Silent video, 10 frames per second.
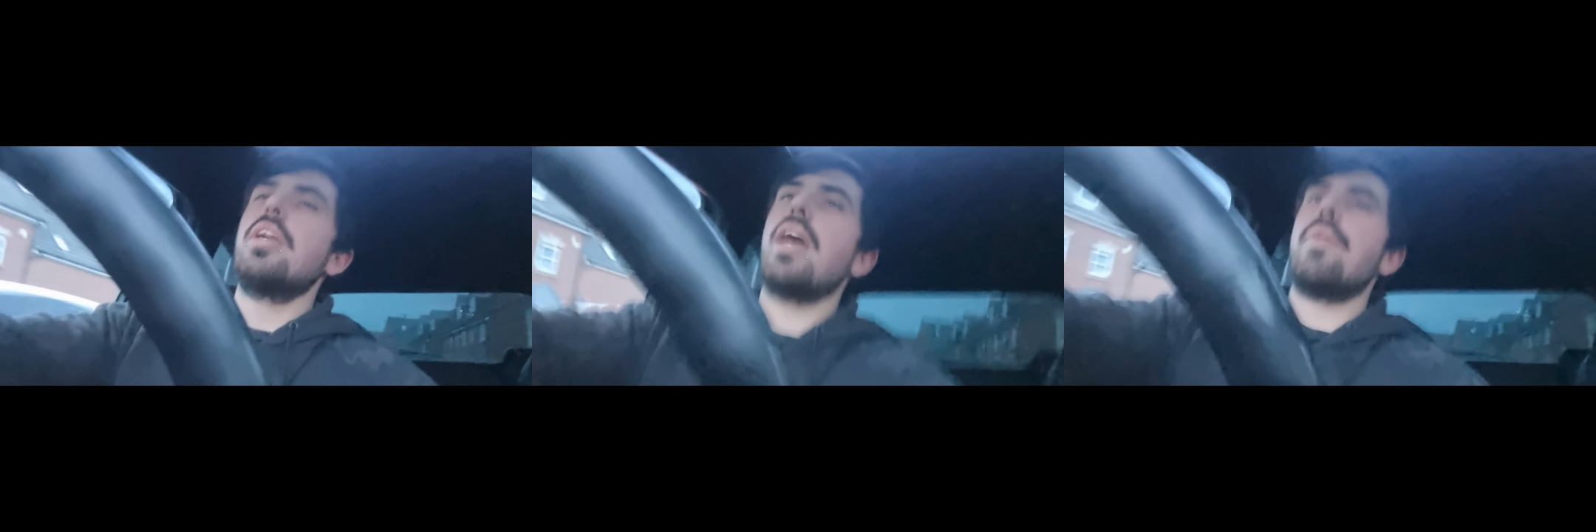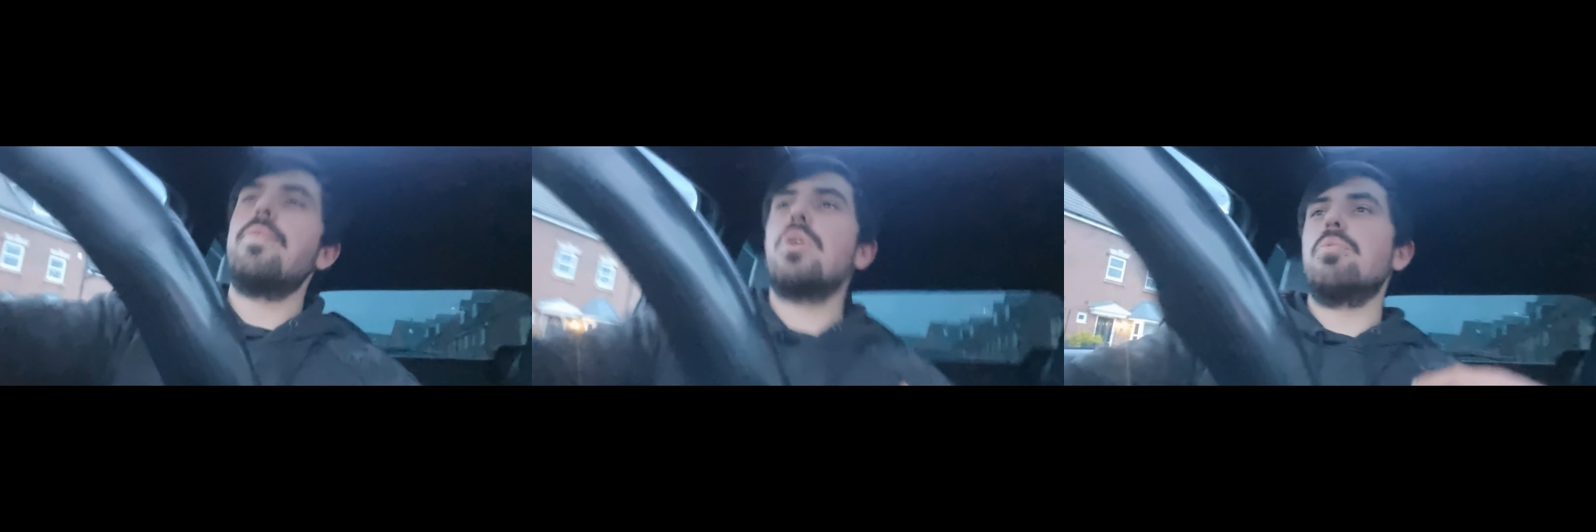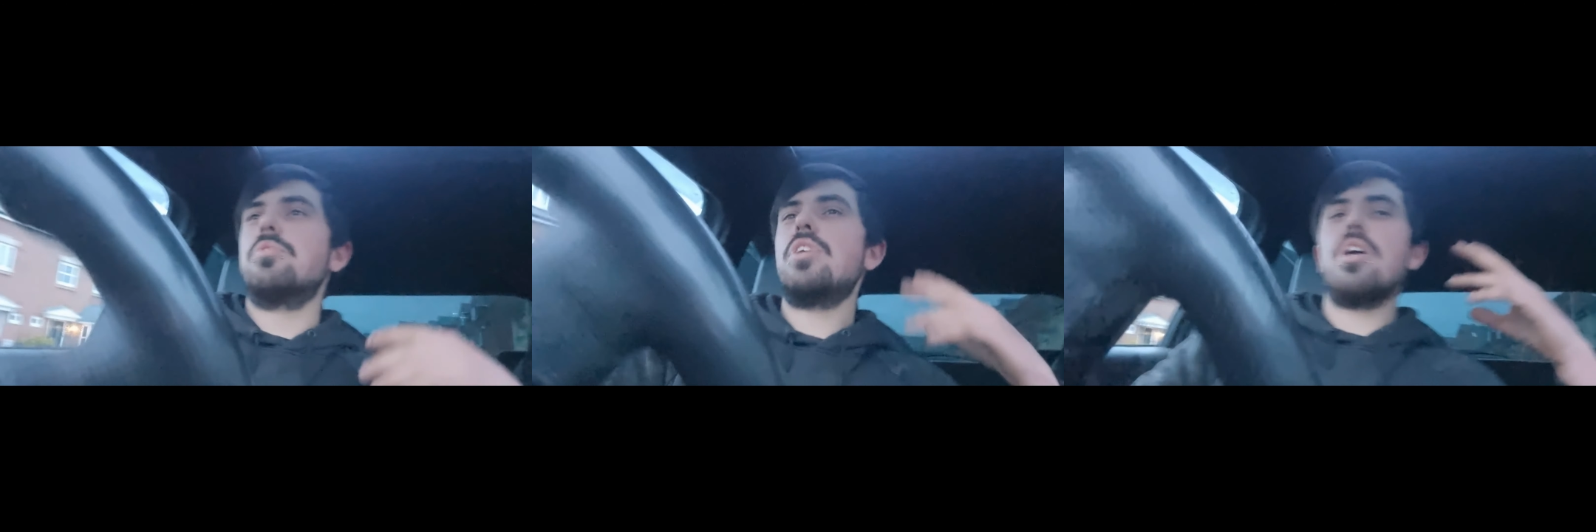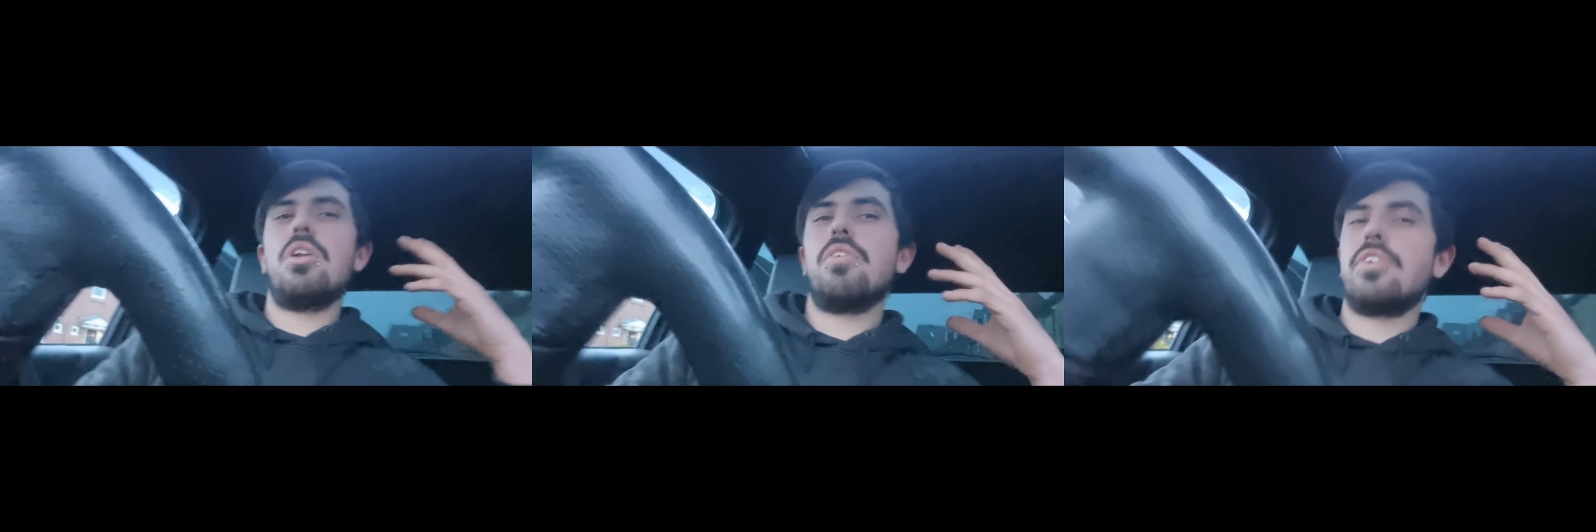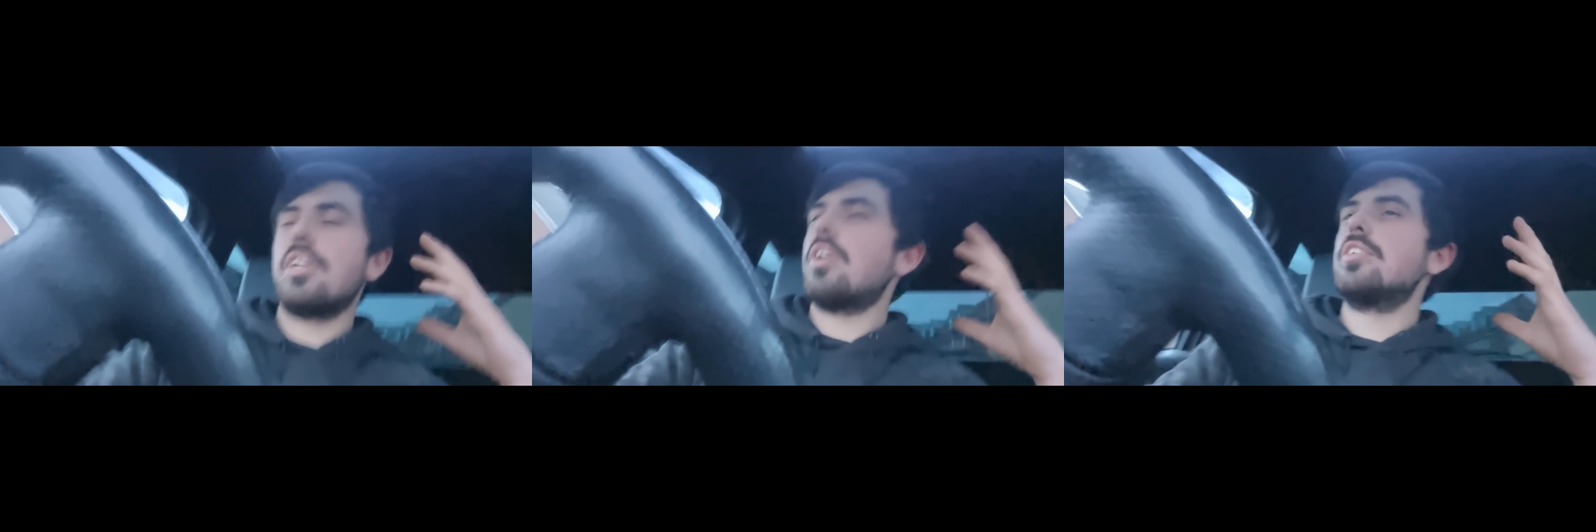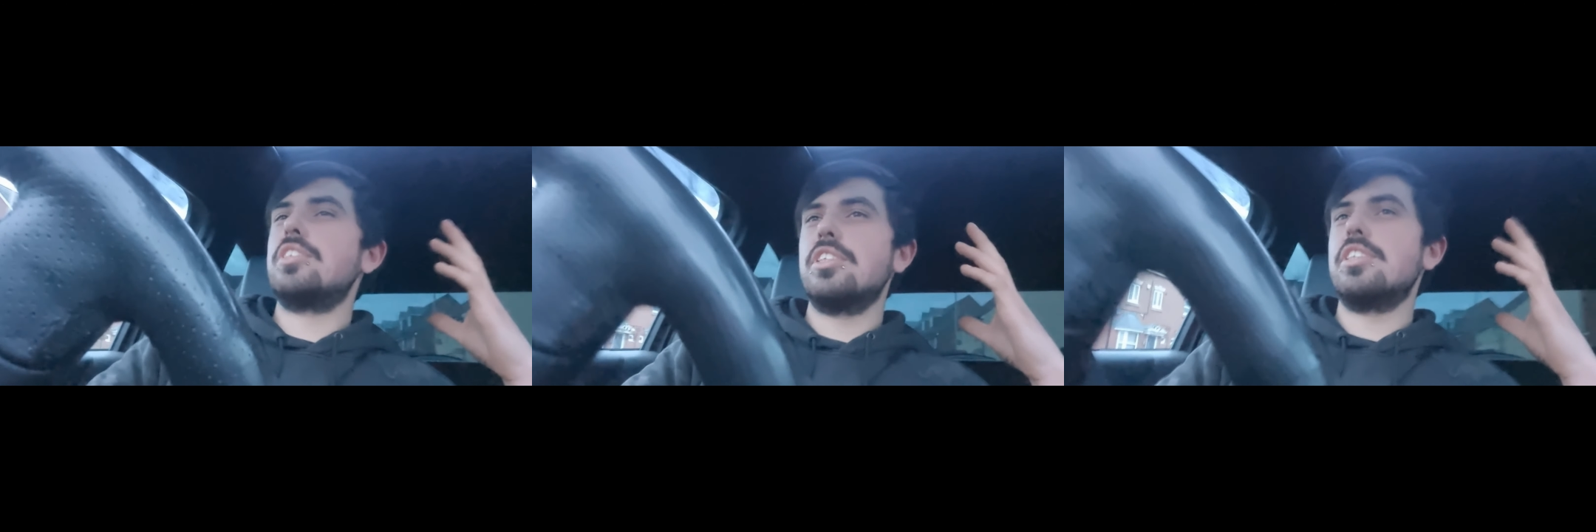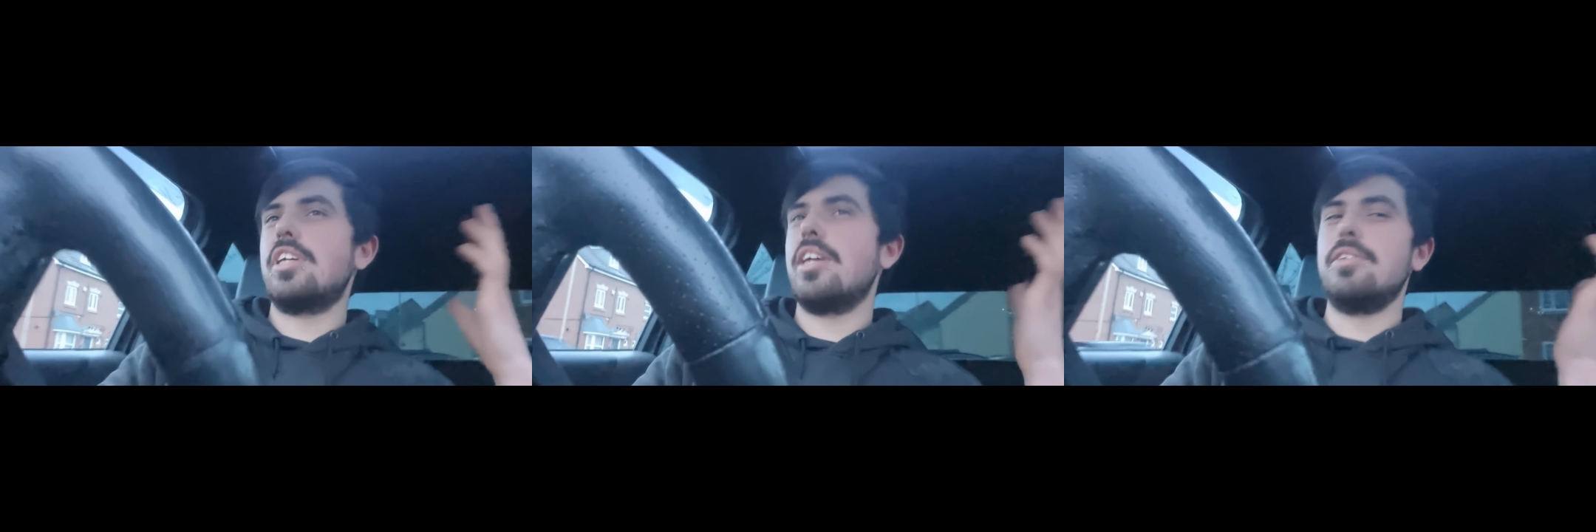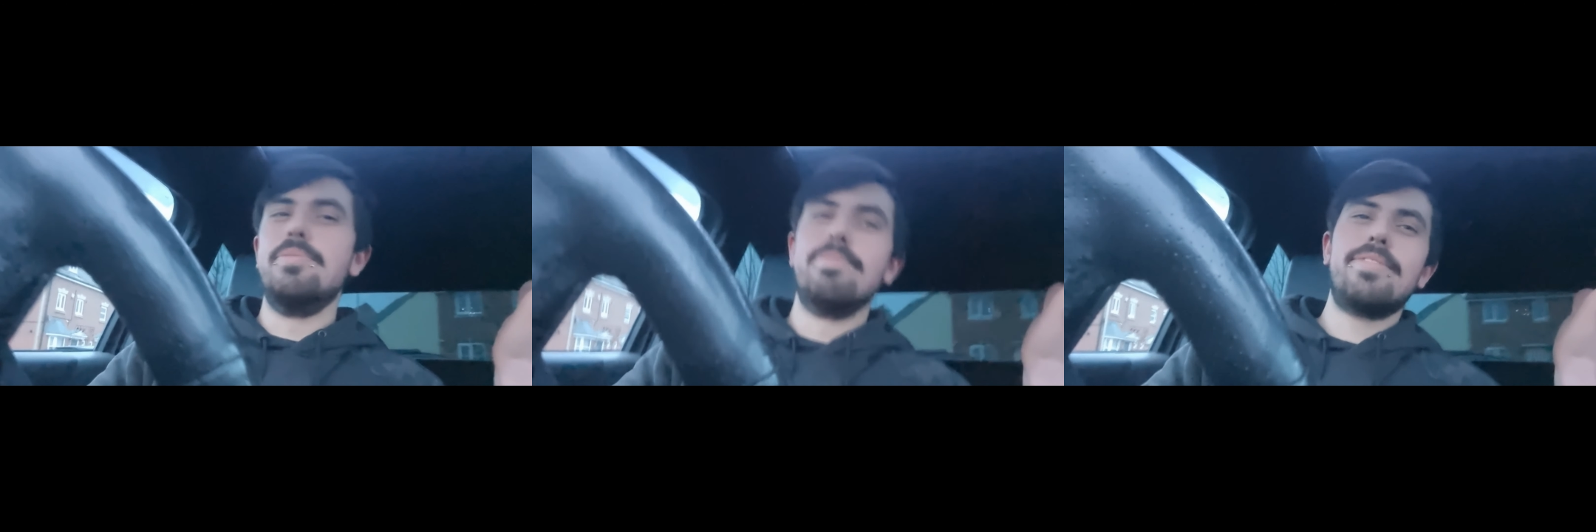yeah, so starting off, like as you could tell,